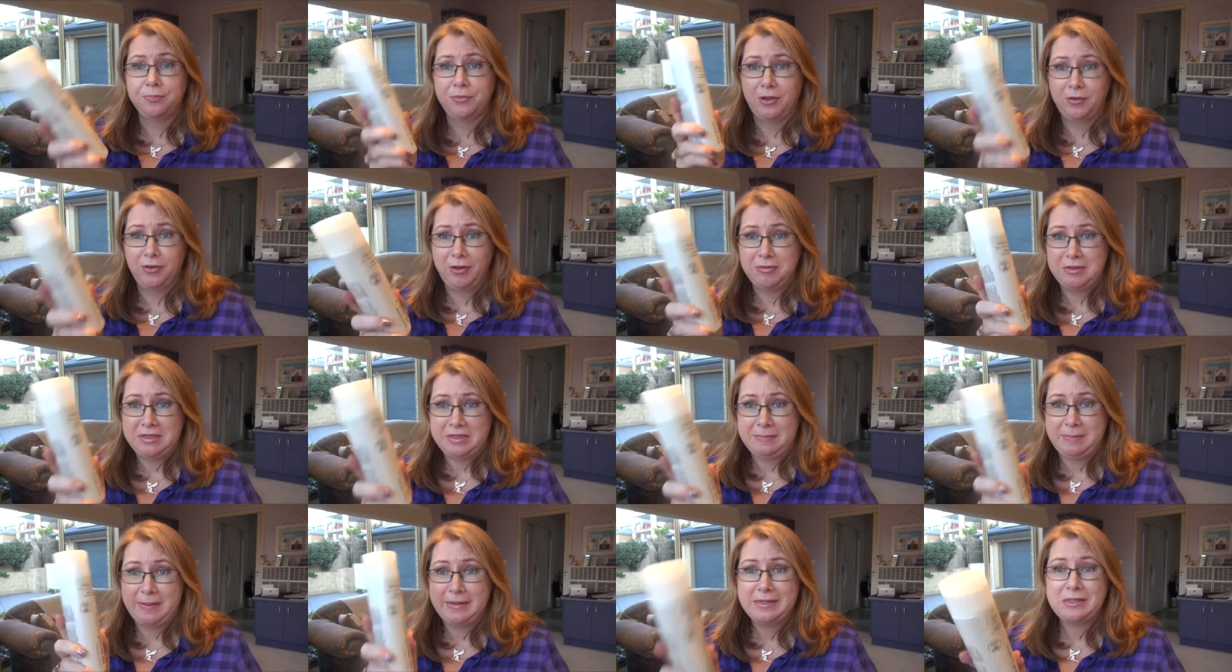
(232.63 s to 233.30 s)
I have a
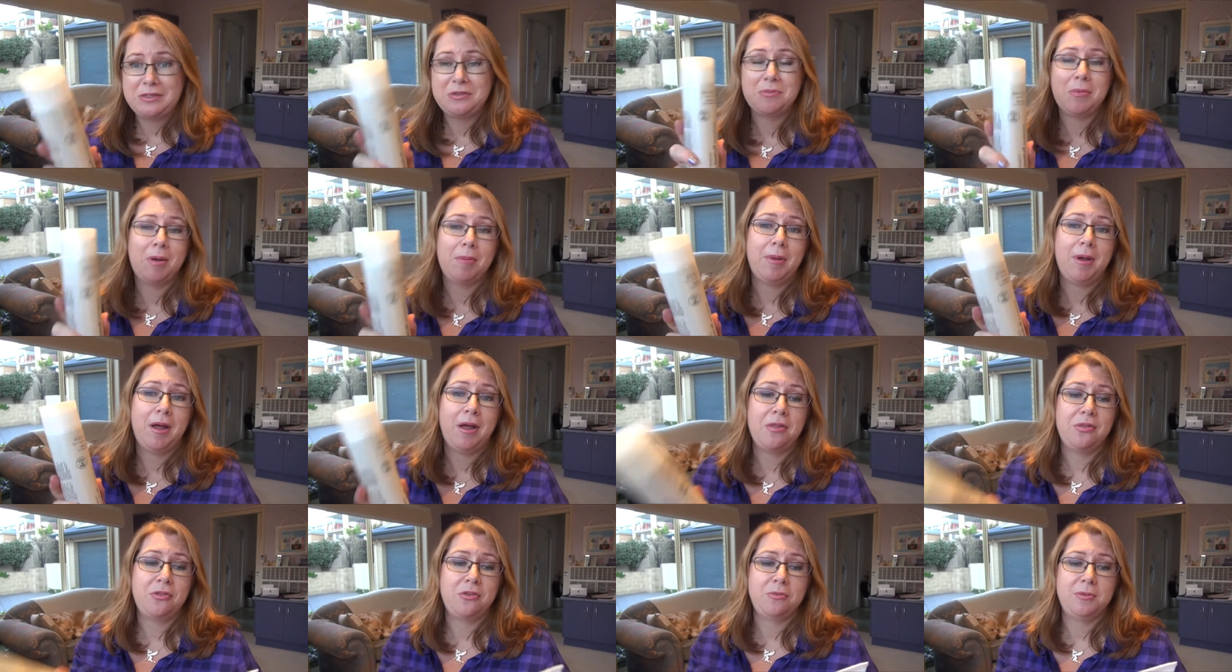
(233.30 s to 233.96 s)
dispenser in my
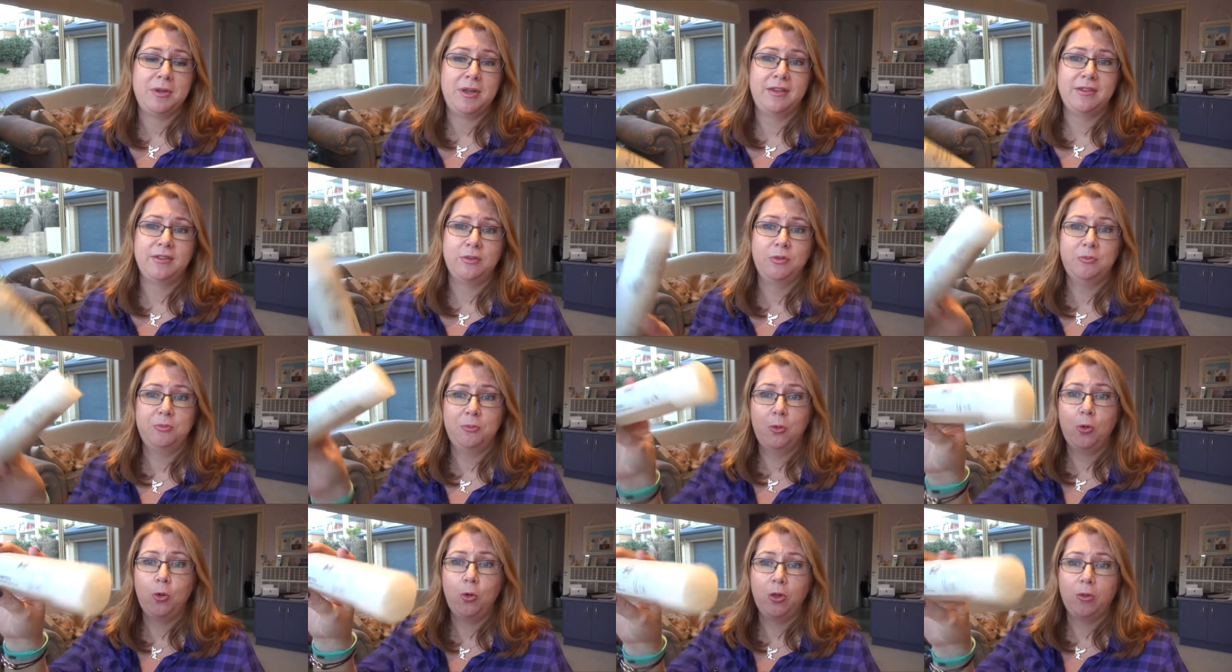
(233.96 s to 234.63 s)
bathroom now, so I
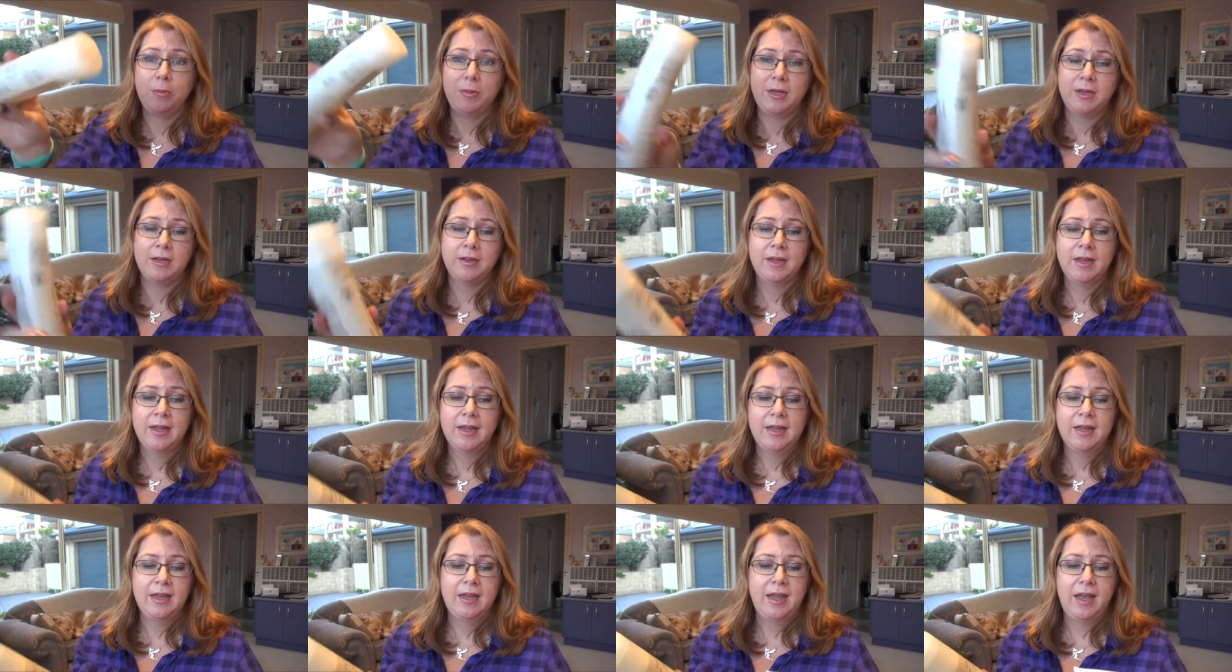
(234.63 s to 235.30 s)
pour them in
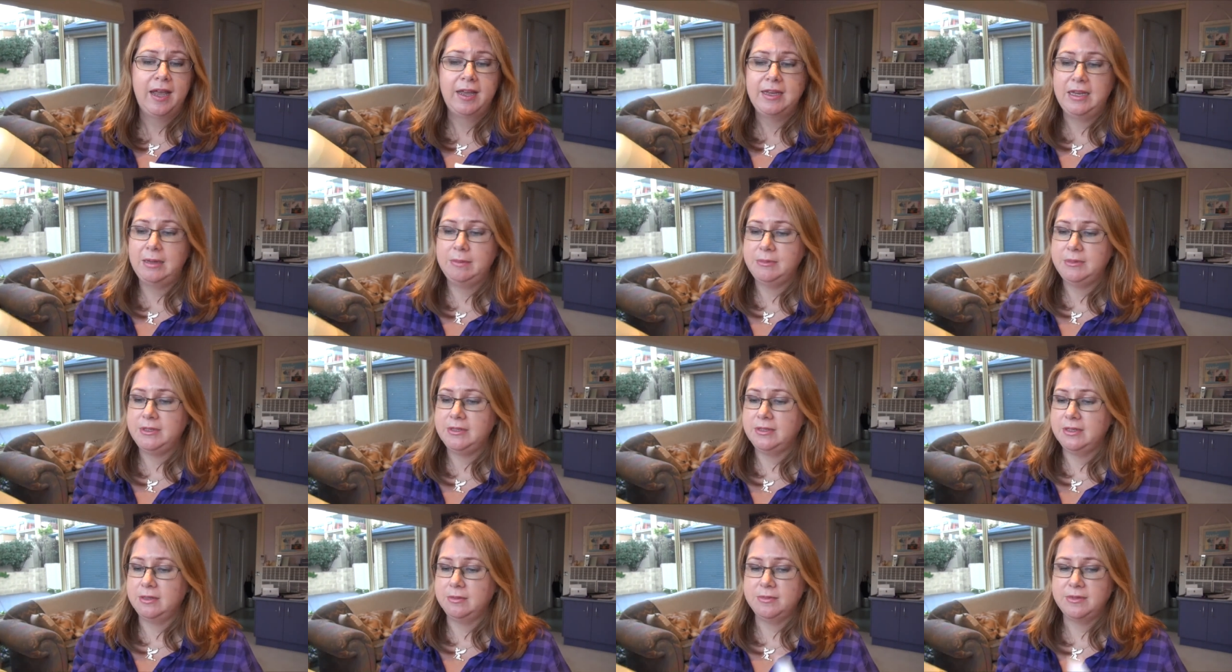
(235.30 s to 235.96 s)
and
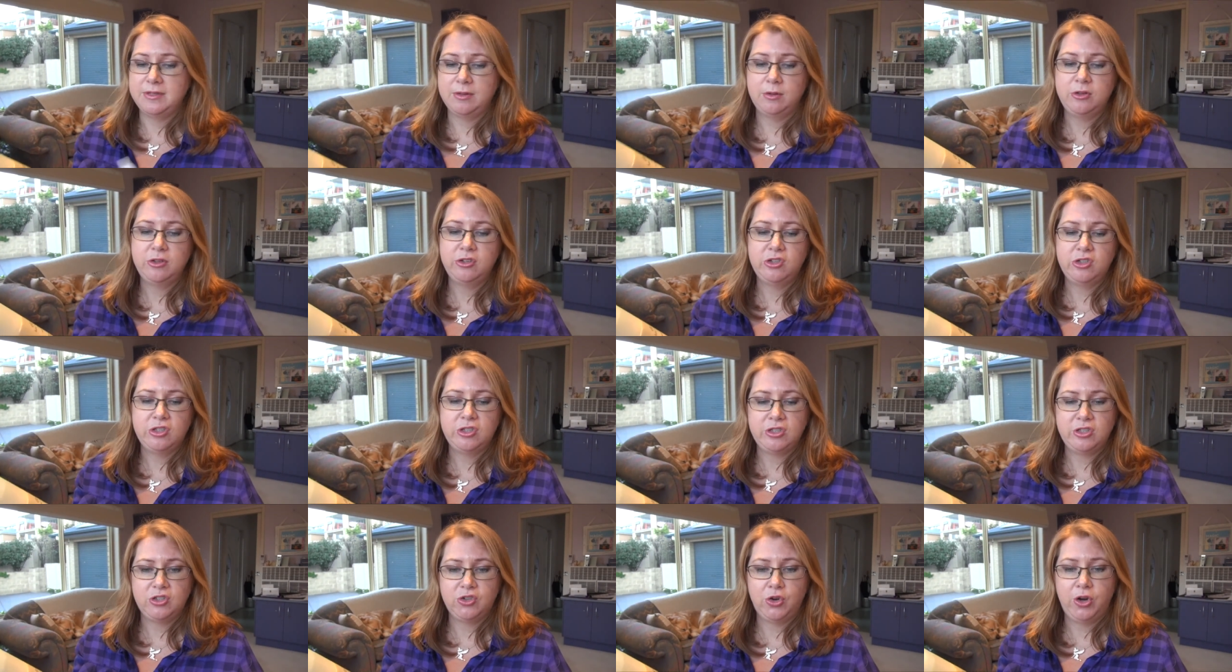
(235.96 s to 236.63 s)
empty them. So I
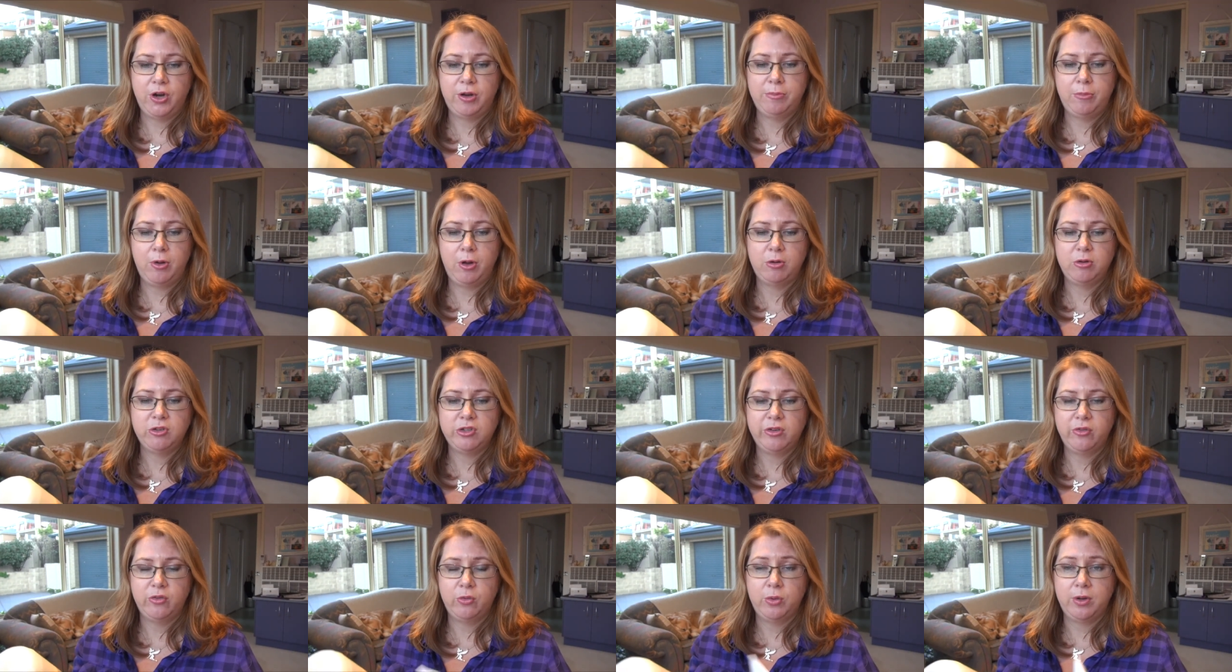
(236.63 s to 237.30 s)
usually just try and buy
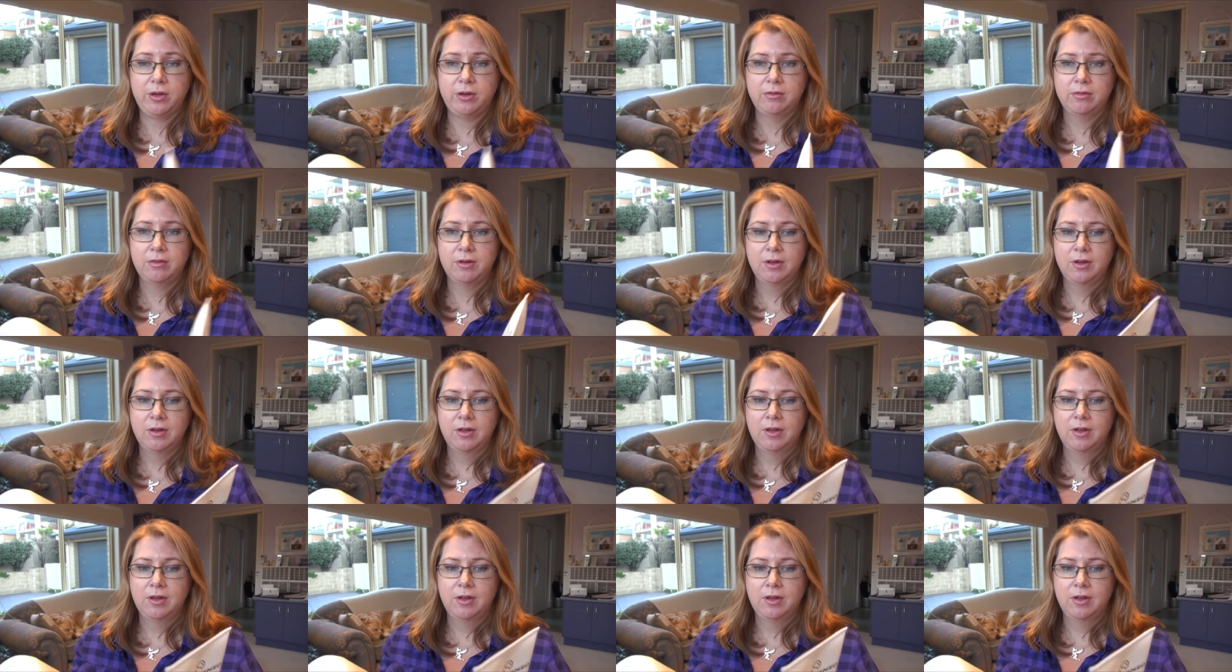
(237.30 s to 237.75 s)
whichever one.